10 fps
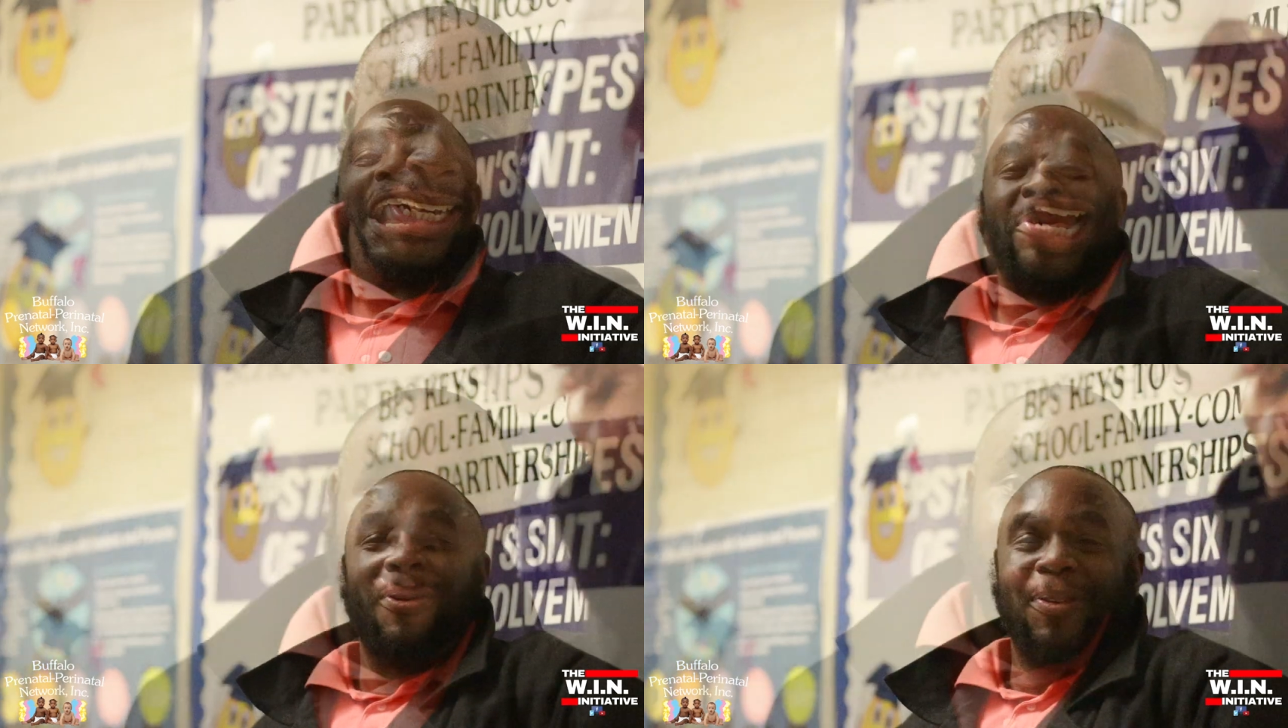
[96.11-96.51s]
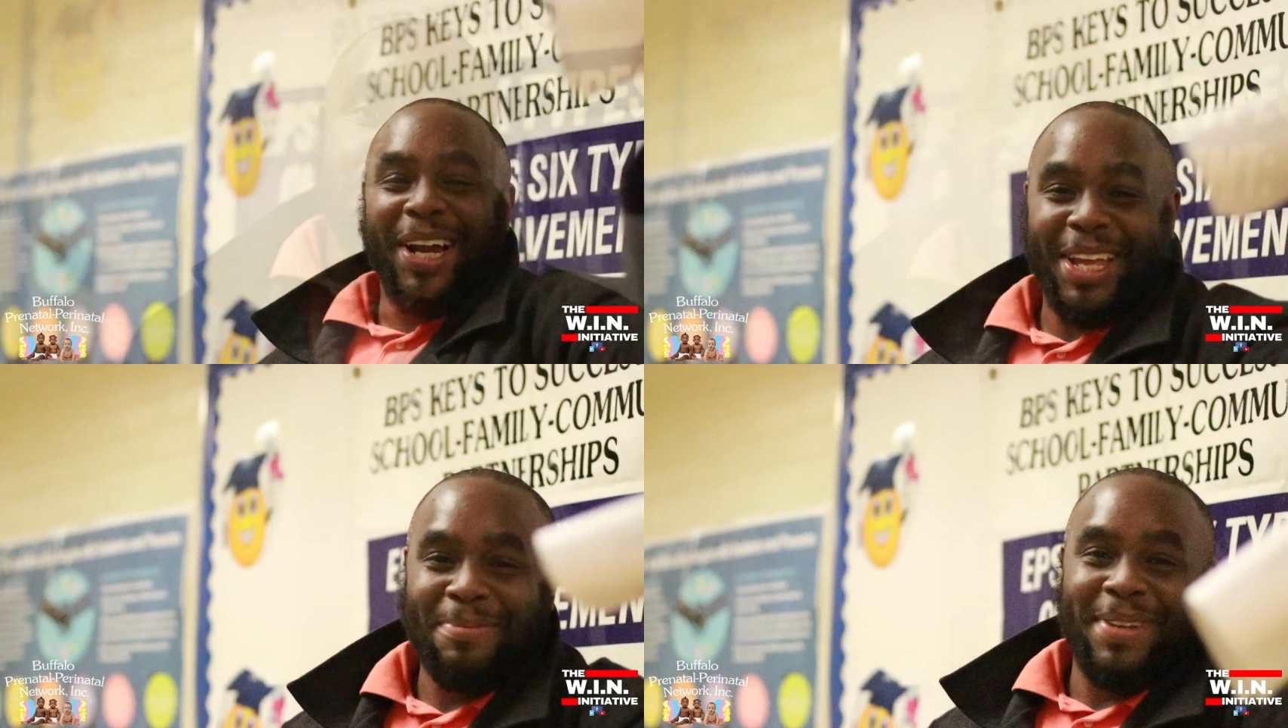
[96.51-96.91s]
I would
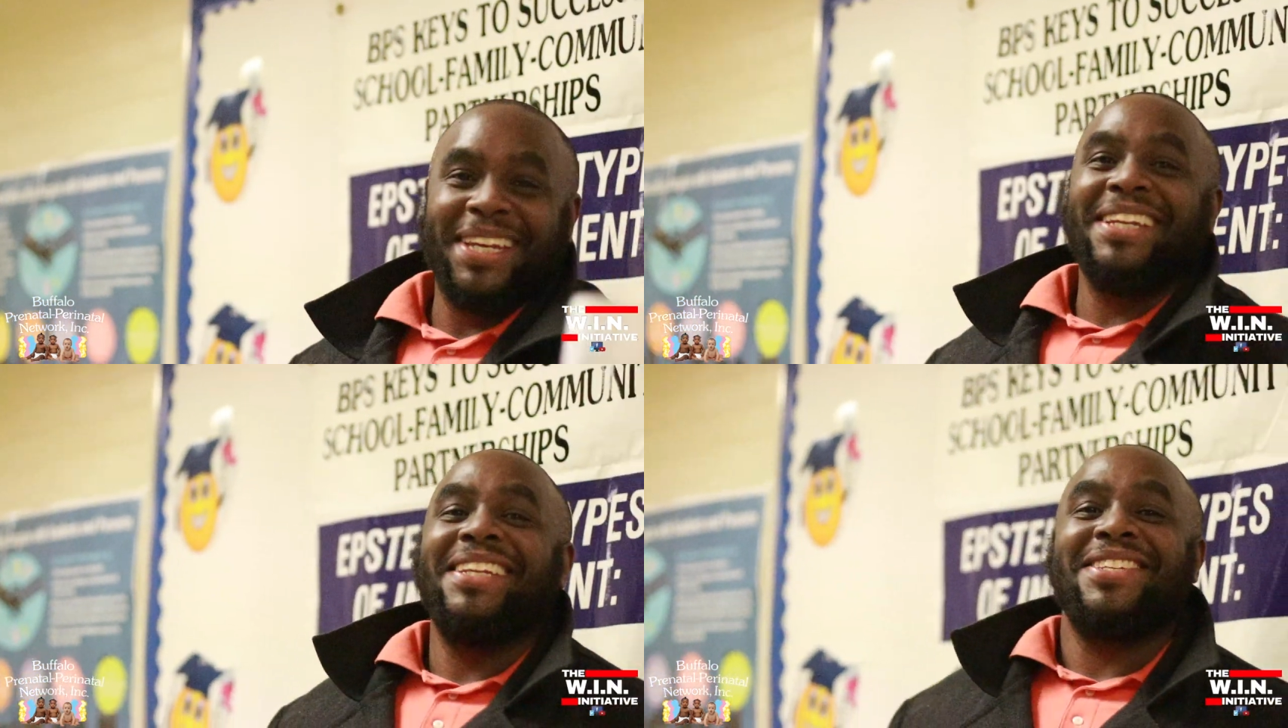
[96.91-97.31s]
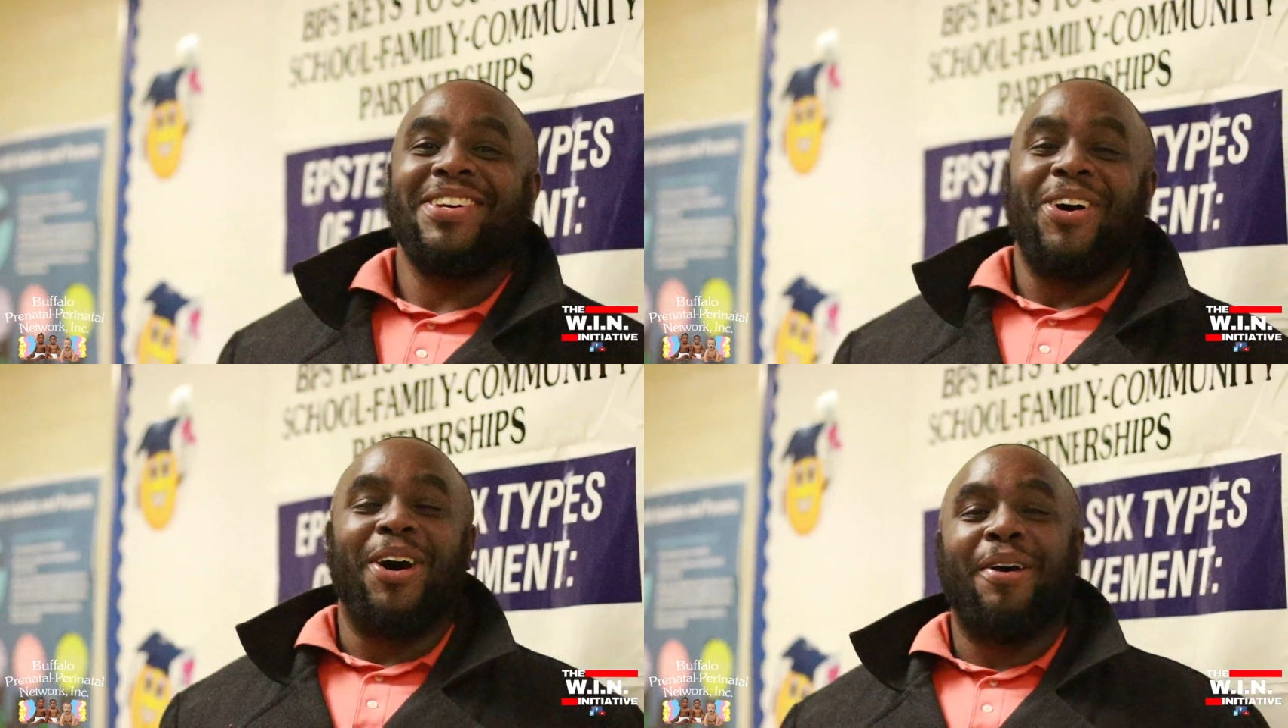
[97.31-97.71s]
recommend
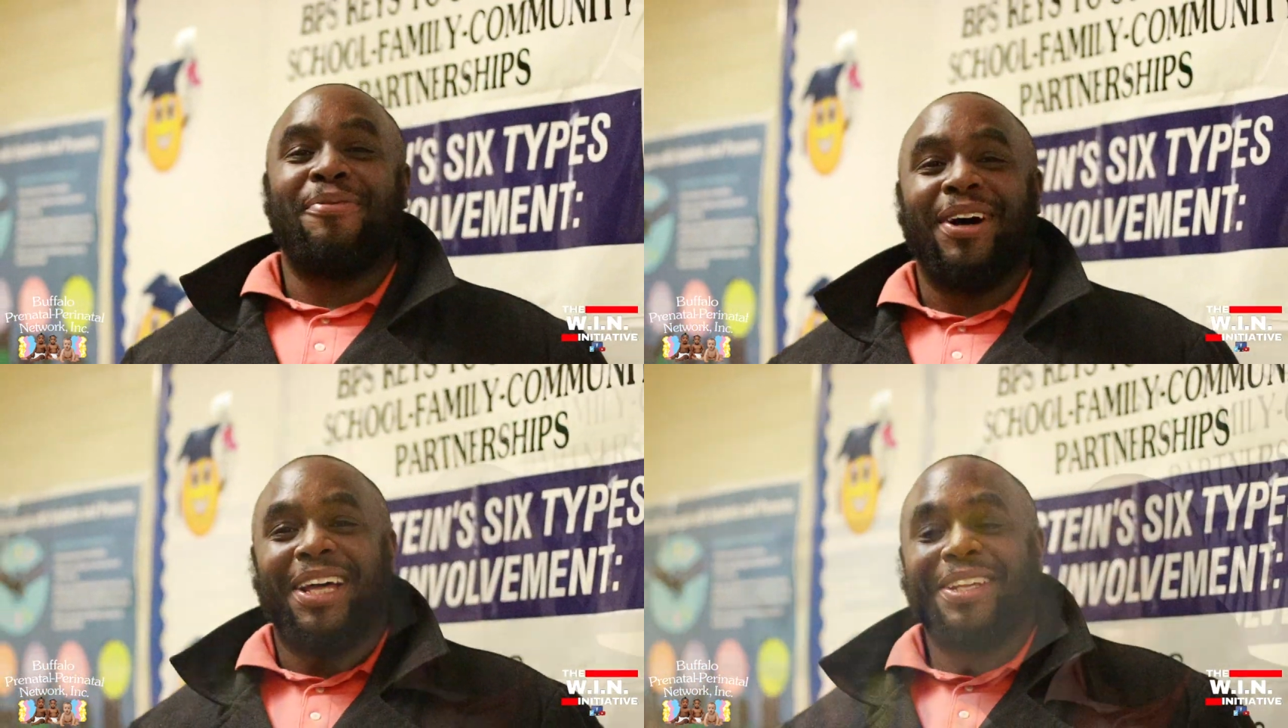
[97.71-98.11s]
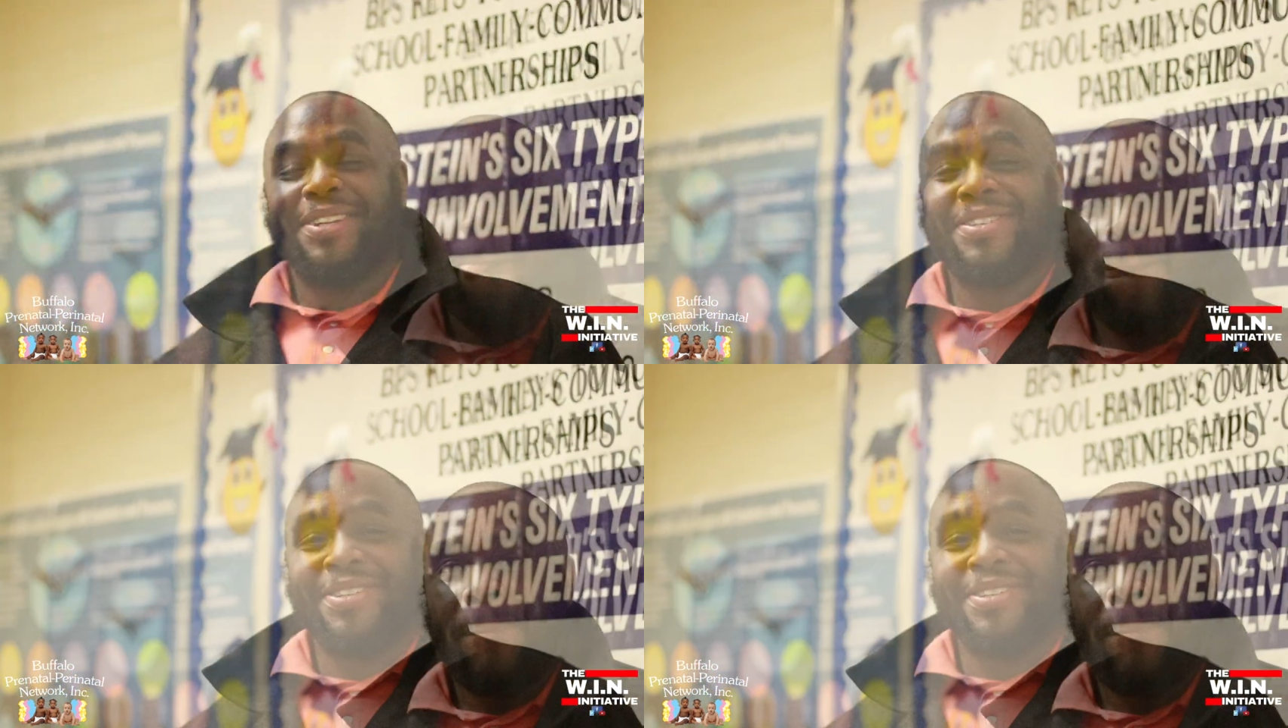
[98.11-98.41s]
to all fathers.